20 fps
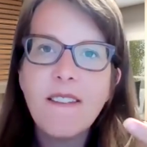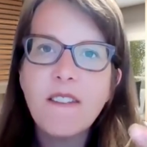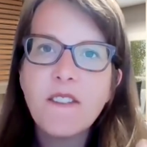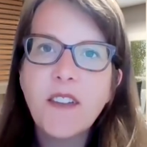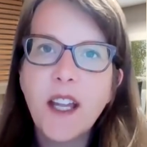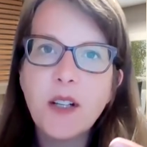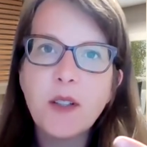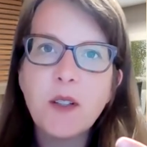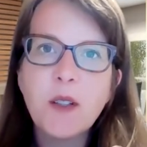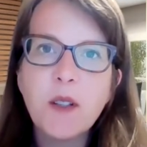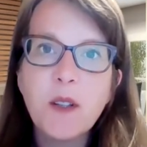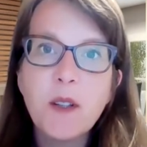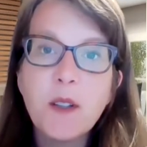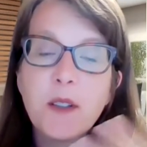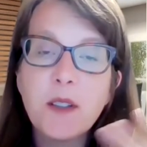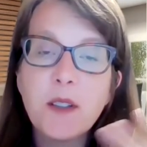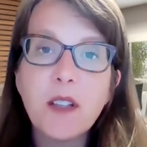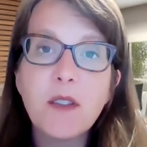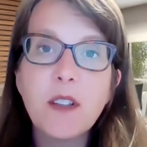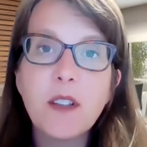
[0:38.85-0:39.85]
federal,
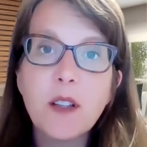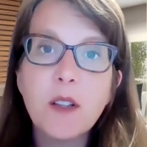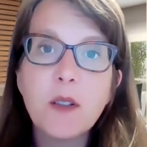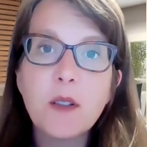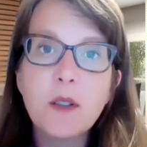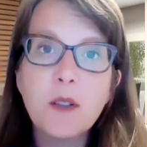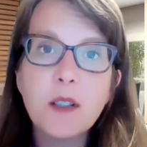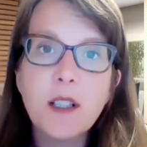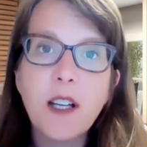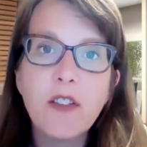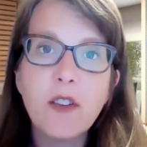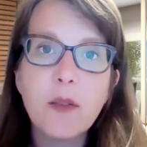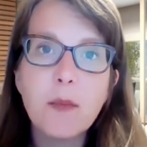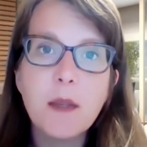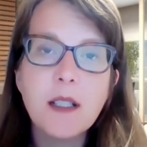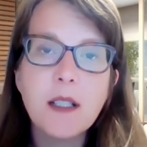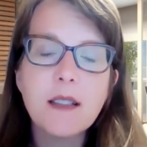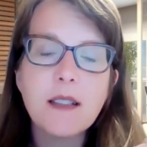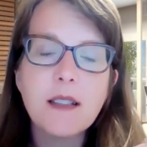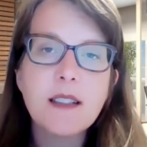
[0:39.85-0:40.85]
or even local
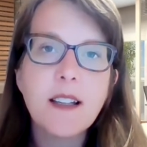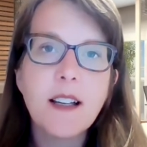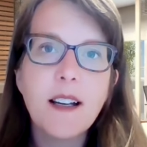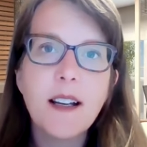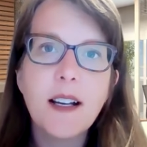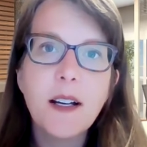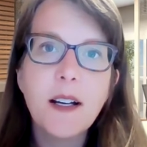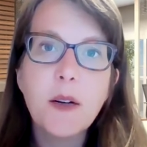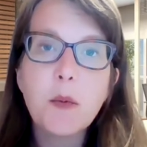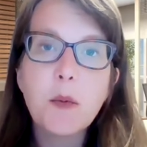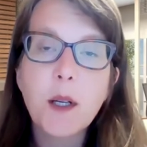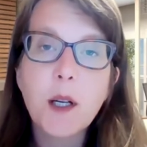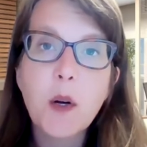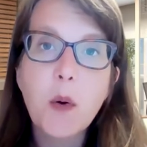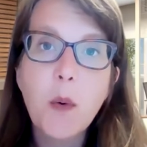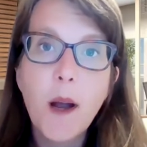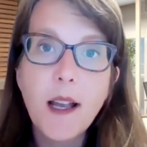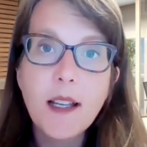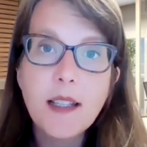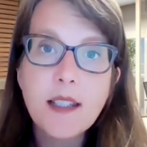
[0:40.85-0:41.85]
governments
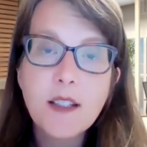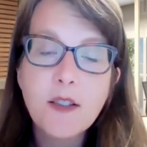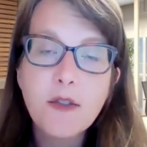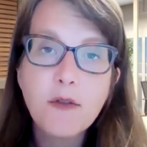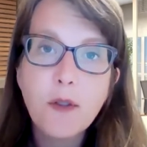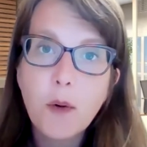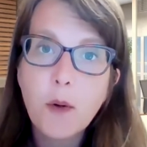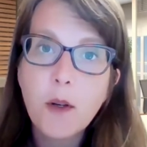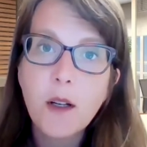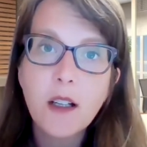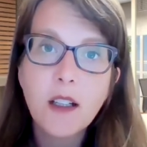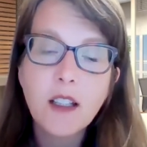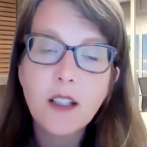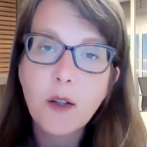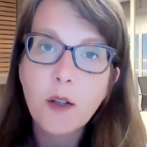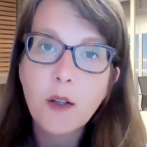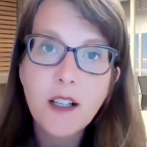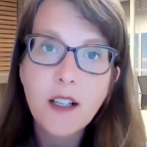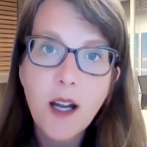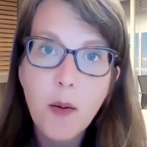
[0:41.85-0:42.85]
request for
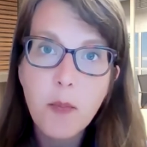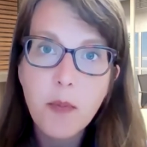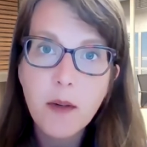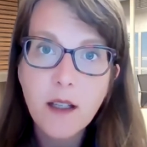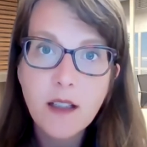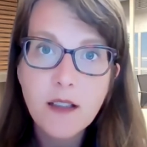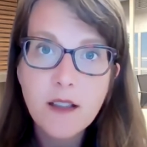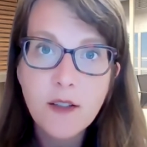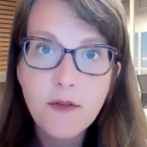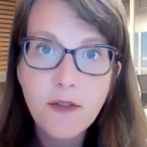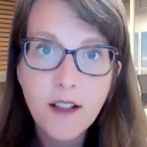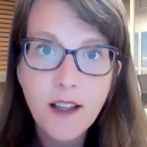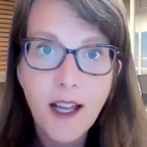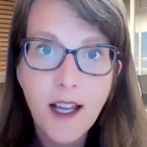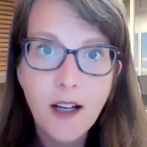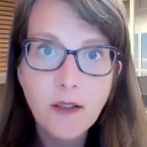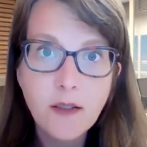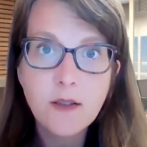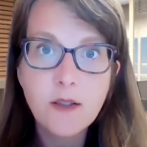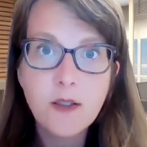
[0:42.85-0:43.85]
your company to fill
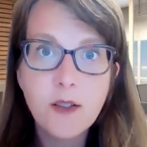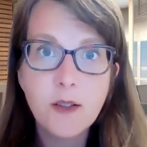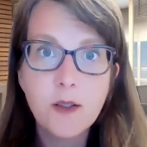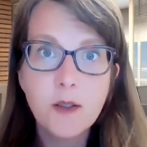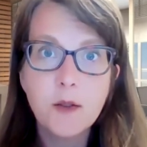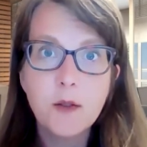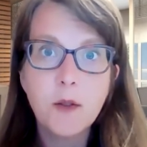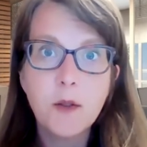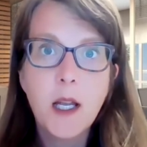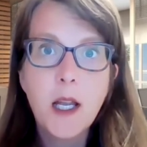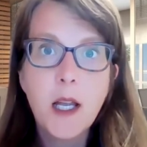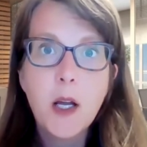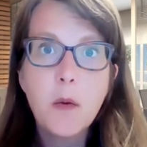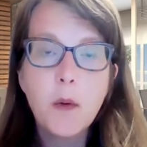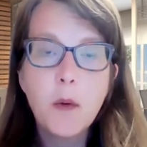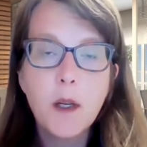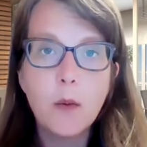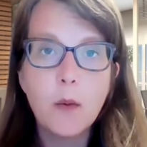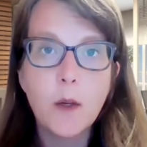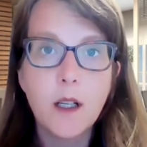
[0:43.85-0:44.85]
out to
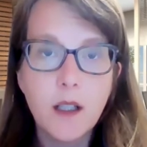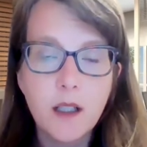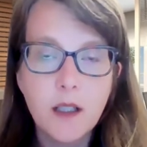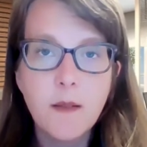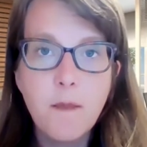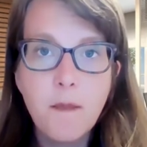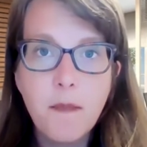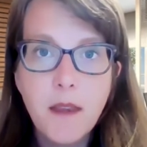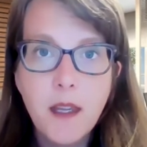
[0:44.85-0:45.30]
win work.